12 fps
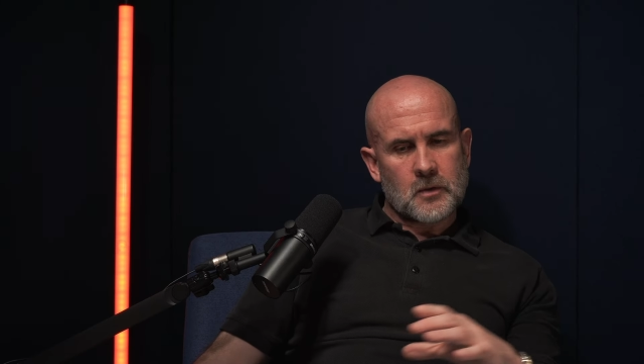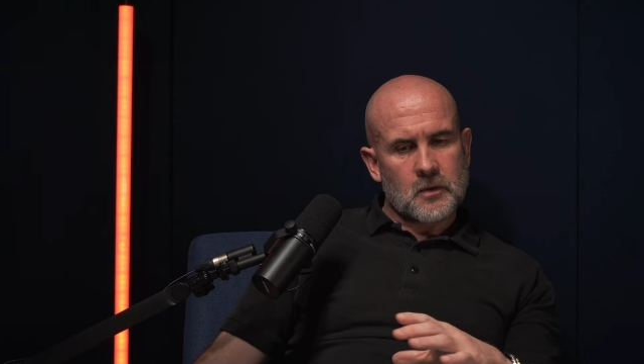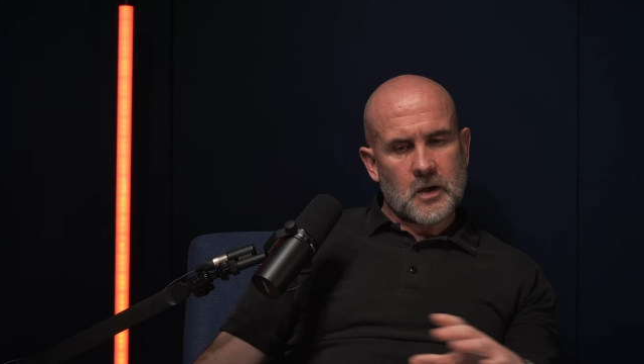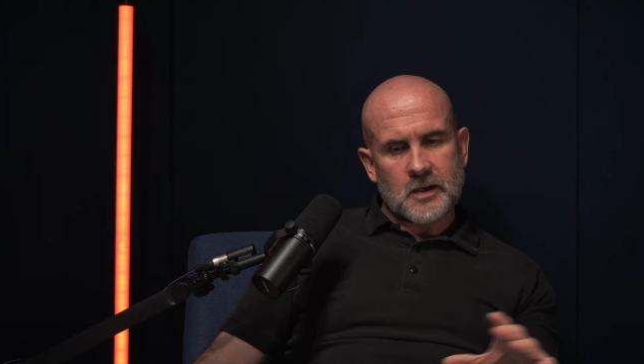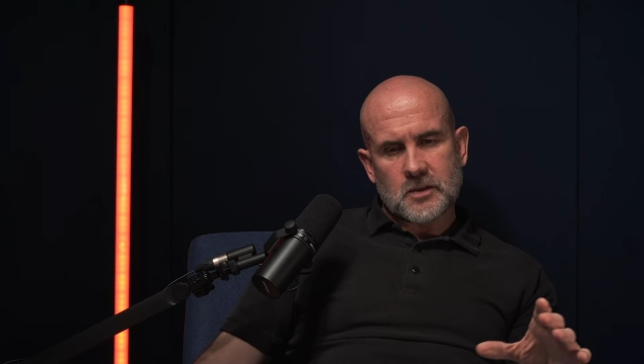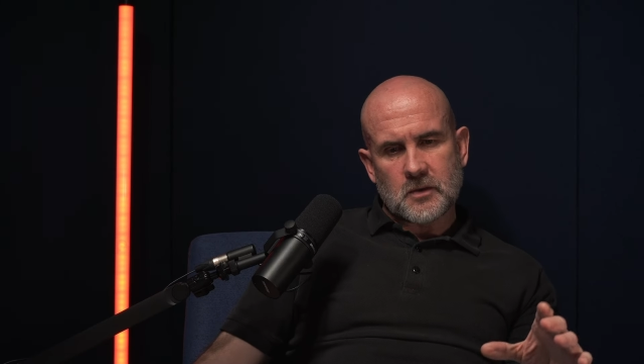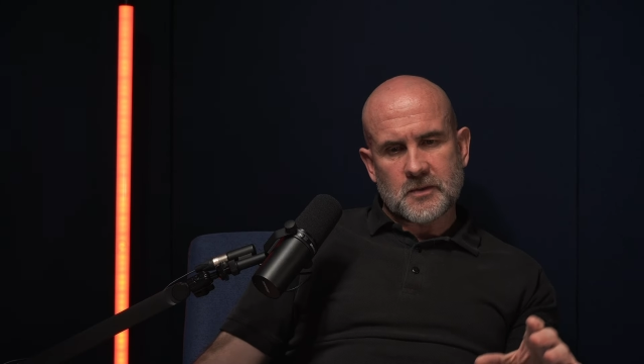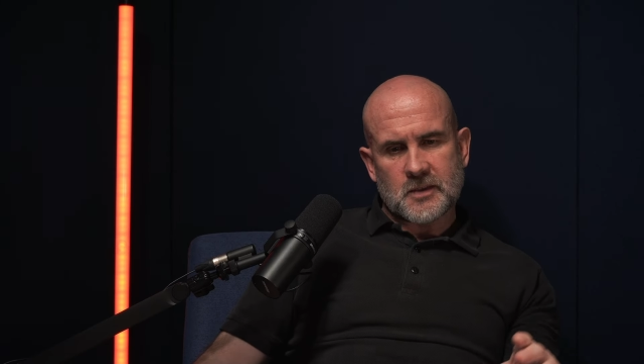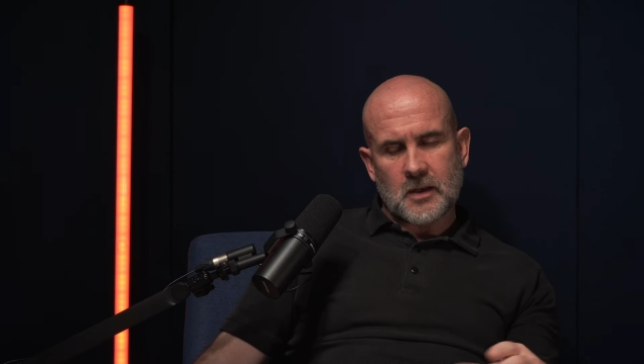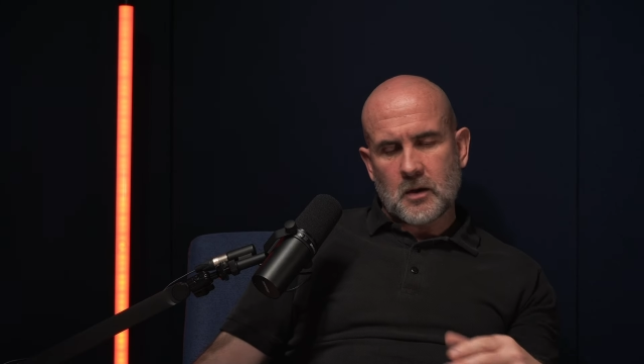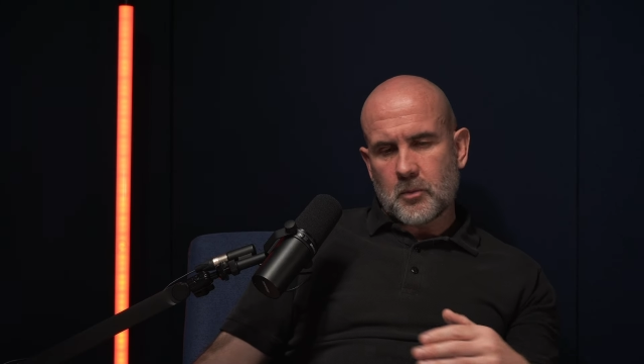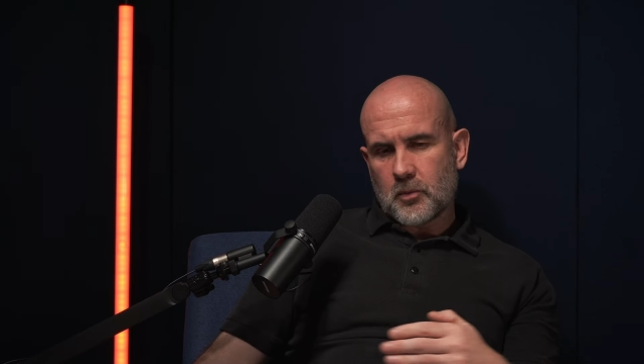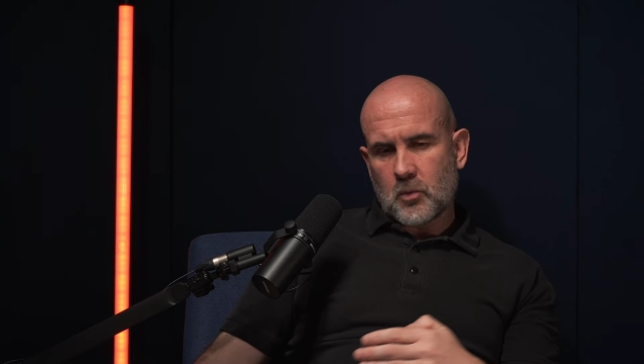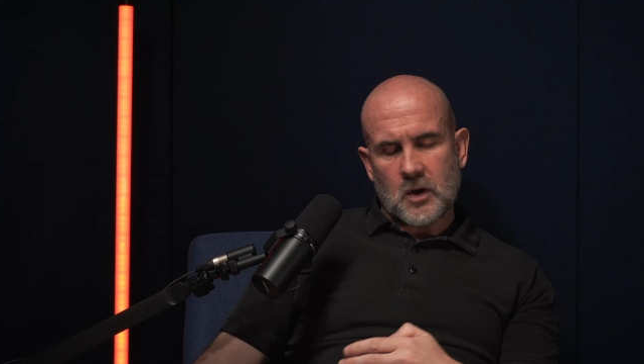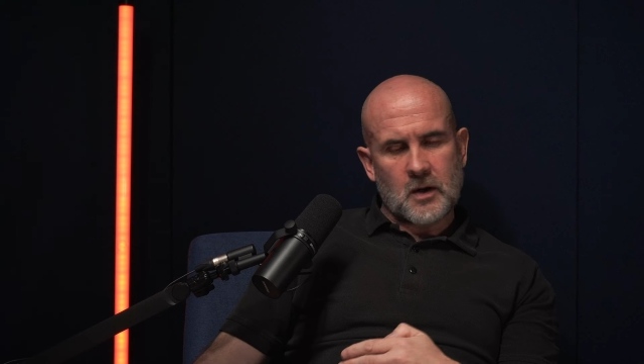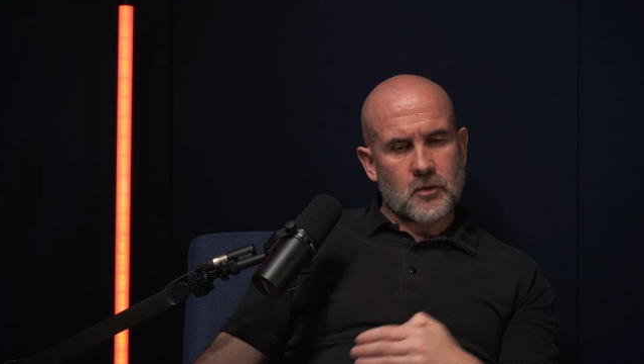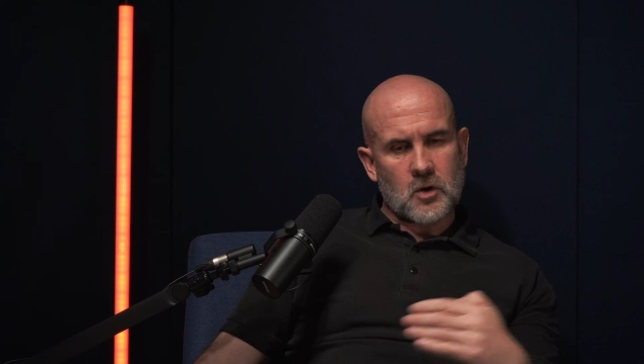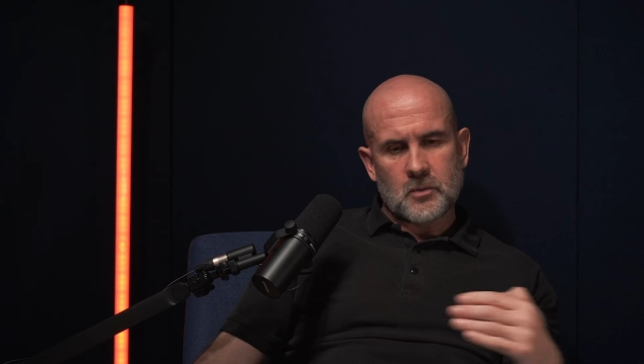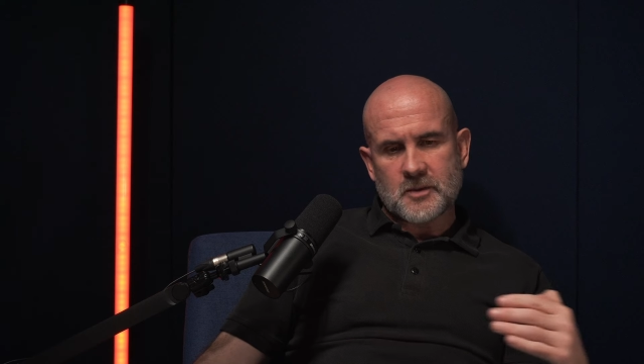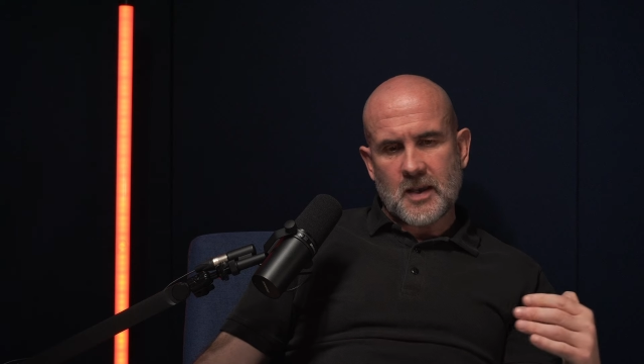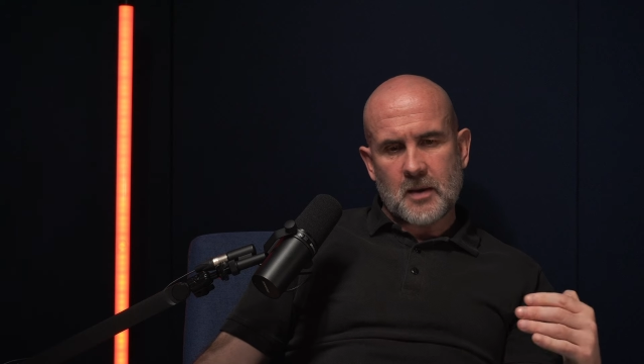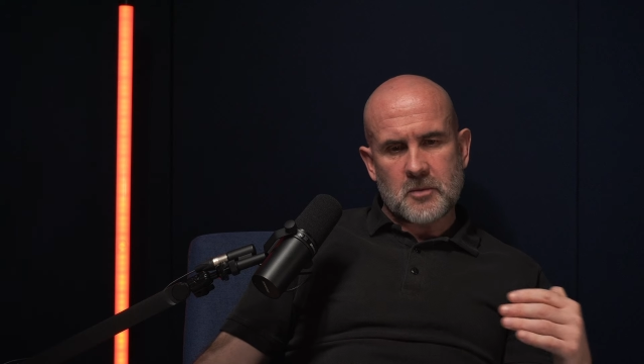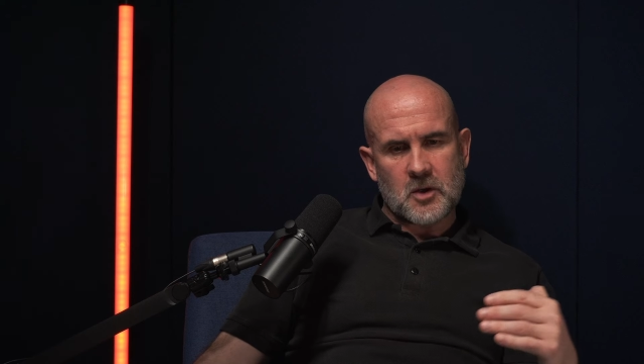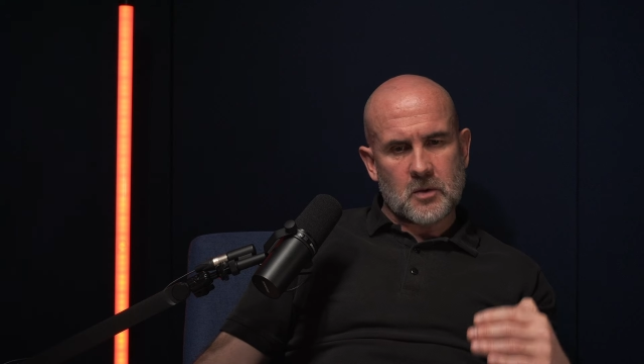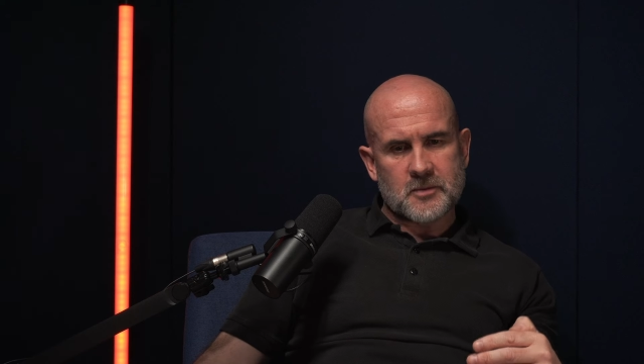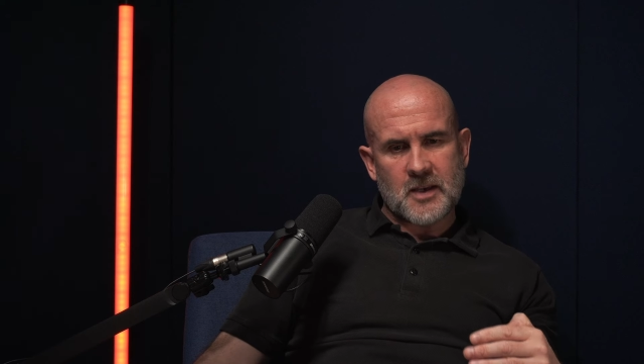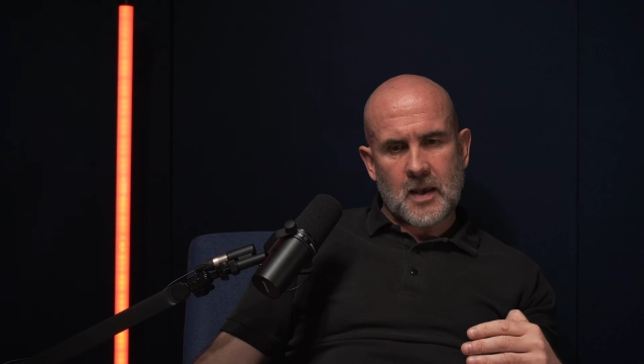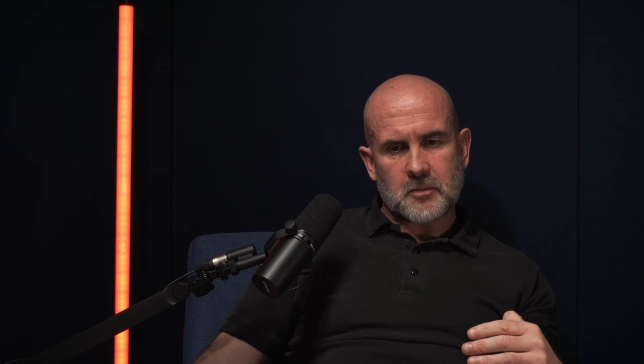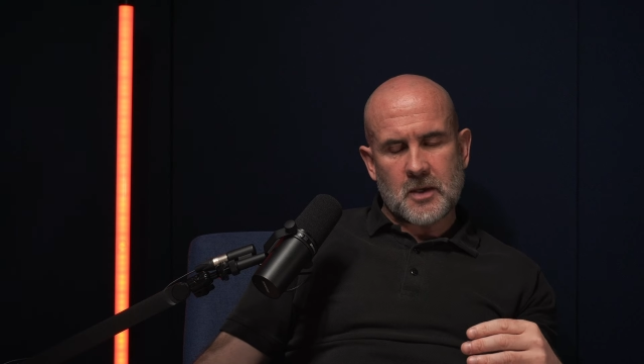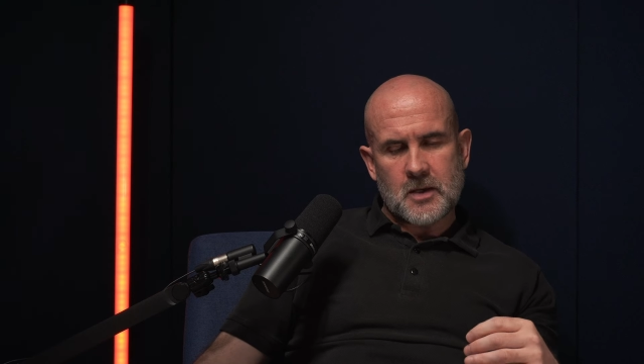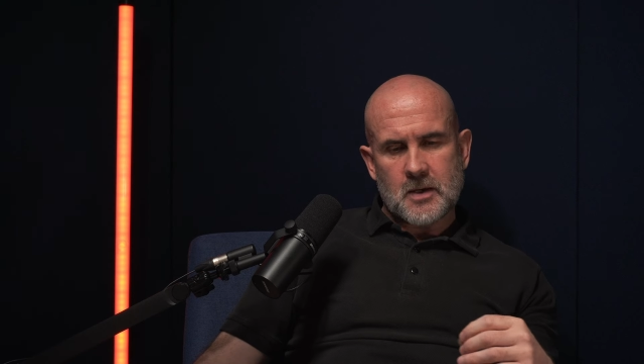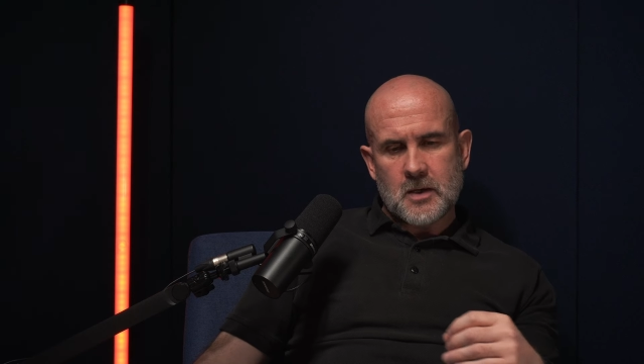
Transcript: a lot of stuff set up. Whatever comes at me.